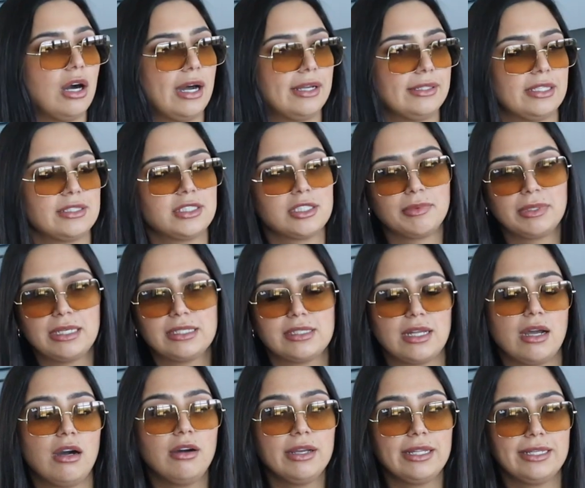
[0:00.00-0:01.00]
And then someone will
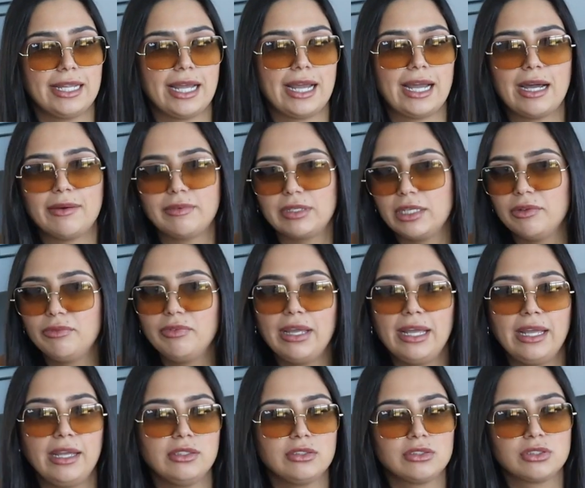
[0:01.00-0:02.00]
say, oh, I have an
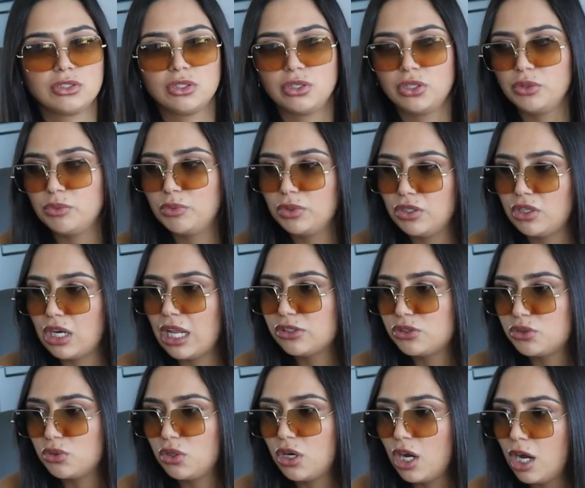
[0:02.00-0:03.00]
event, so would you
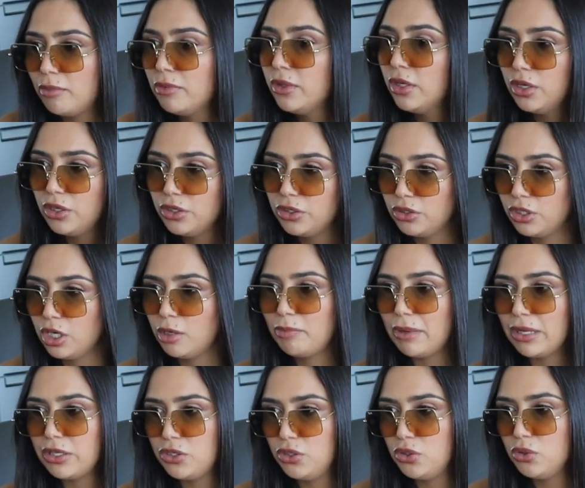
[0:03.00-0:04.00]
like to come? You know,
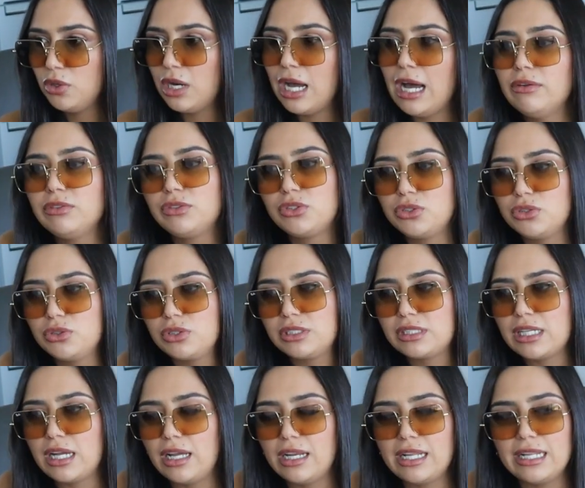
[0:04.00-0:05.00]
but you have to
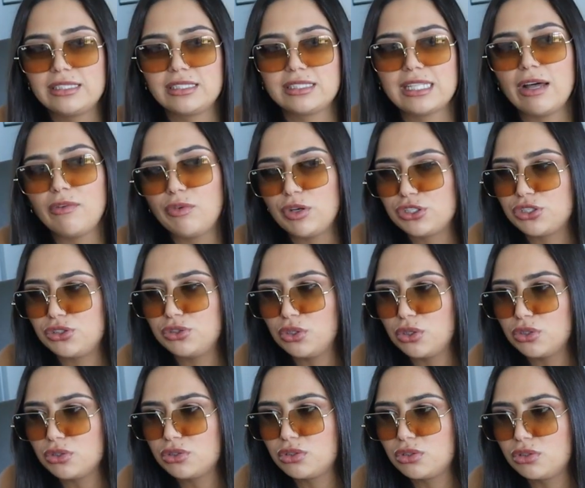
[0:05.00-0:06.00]
start establish
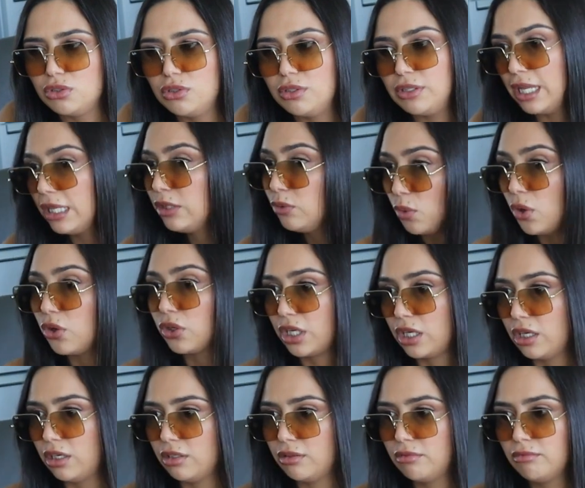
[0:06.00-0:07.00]
those
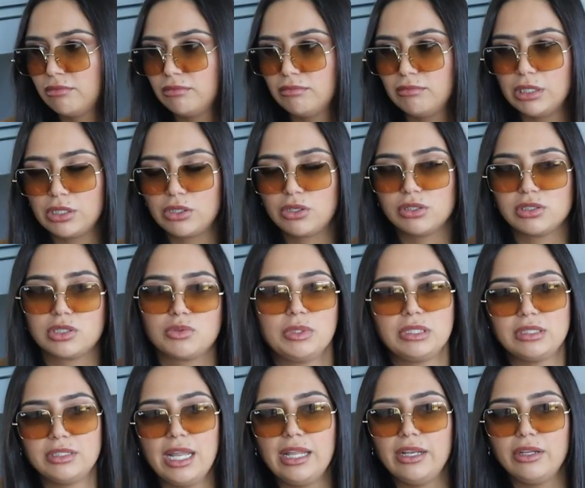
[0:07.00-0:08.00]
networking, because
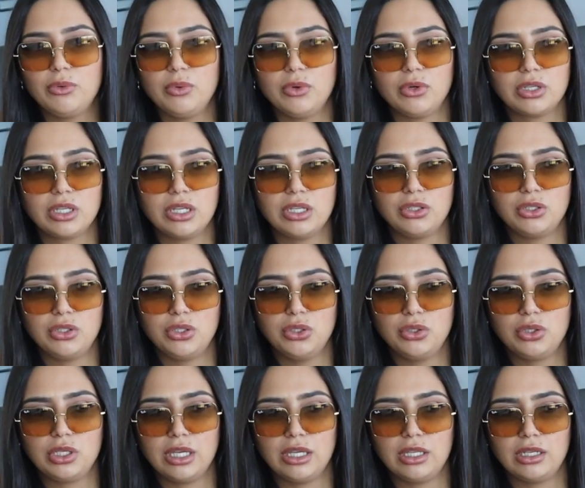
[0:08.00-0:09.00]
with networking,
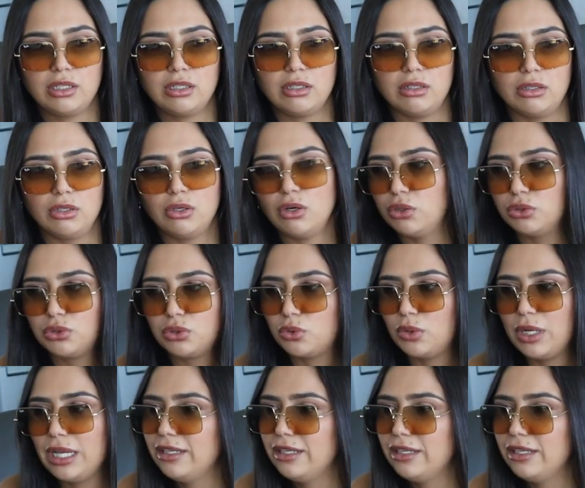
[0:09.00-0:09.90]
you can go through